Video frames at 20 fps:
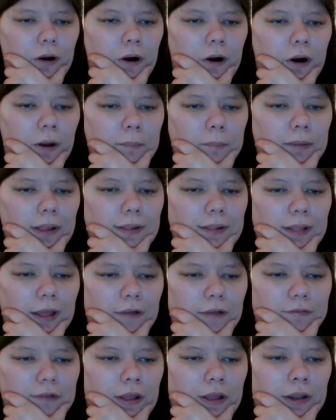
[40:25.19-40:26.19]
all my
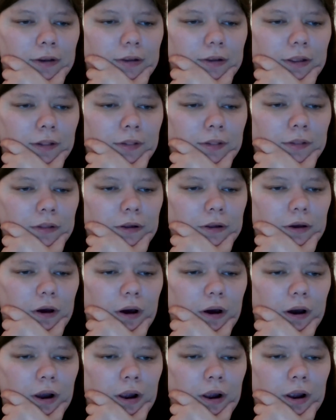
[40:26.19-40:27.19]
life, and in the
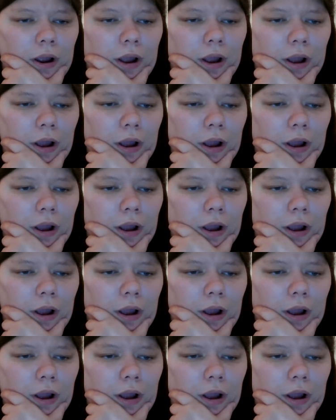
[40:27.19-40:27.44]
car,